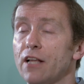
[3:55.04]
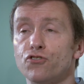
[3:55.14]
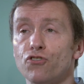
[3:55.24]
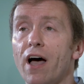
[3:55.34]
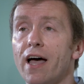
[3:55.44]

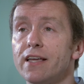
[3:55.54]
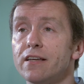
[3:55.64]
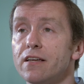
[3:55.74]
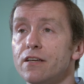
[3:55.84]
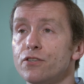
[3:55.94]
try
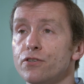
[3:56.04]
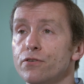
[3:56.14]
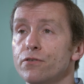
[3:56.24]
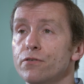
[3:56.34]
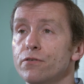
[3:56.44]

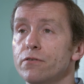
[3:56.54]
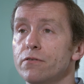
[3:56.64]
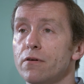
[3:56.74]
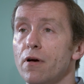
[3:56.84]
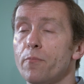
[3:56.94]
to
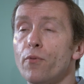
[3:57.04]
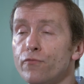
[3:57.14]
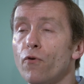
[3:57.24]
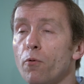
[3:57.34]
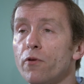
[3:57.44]
put
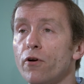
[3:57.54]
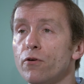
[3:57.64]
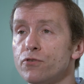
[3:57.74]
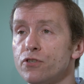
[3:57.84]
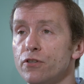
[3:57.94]
forward their
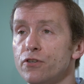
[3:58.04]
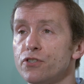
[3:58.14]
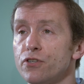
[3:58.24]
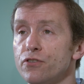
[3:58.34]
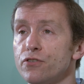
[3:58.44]
own
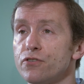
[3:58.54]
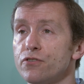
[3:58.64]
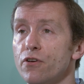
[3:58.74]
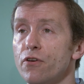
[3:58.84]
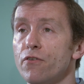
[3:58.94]
solutions